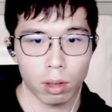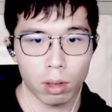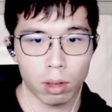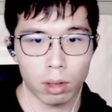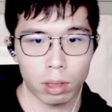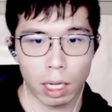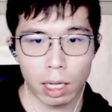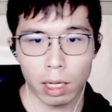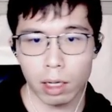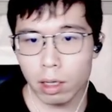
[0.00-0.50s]

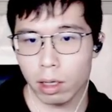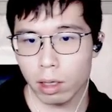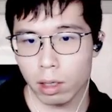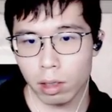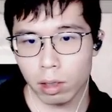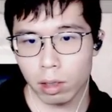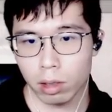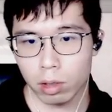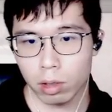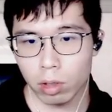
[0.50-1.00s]
then
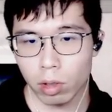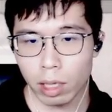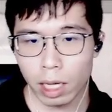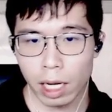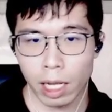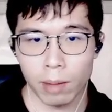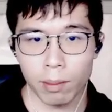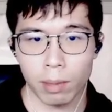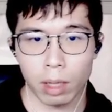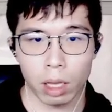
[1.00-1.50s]
the
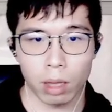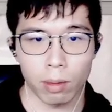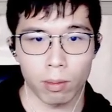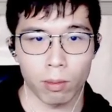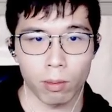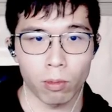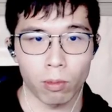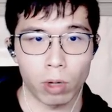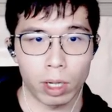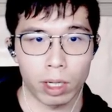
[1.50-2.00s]
clamp is
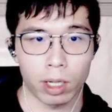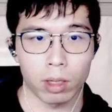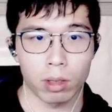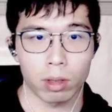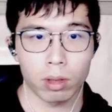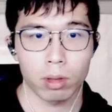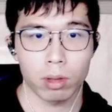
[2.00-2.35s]
weaker.